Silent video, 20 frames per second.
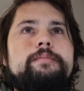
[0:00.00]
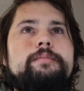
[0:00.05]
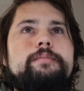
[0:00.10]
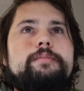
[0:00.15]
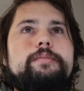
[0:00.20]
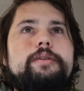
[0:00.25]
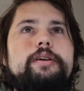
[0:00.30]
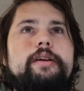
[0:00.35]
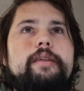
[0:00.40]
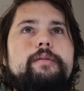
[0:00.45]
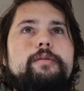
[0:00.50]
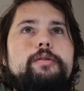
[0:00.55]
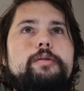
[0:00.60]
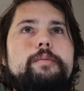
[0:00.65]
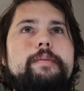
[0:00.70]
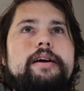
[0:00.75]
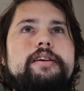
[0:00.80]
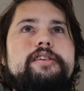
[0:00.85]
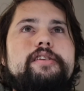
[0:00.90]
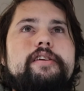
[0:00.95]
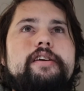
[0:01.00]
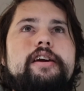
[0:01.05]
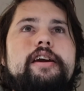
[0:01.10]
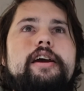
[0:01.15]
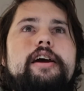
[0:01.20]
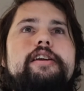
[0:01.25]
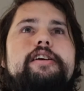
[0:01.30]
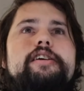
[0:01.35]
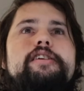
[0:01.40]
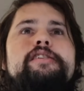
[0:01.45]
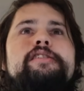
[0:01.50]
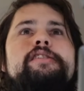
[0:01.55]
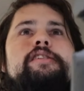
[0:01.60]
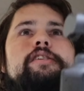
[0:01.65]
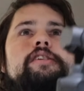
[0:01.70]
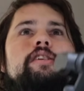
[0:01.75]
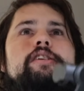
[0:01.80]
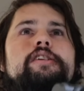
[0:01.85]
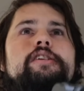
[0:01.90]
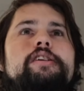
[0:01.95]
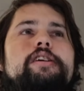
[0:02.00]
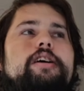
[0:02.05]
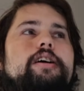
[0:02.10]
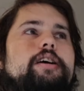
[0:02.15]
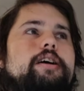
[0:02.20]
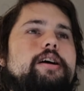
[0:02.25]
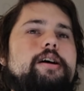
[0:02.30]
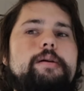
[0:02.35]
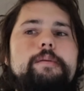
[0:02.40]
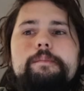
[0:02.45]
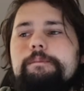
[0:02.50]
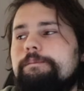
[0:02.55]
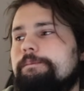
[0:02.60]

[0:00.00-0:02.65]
And then we're back to the Canon. Let's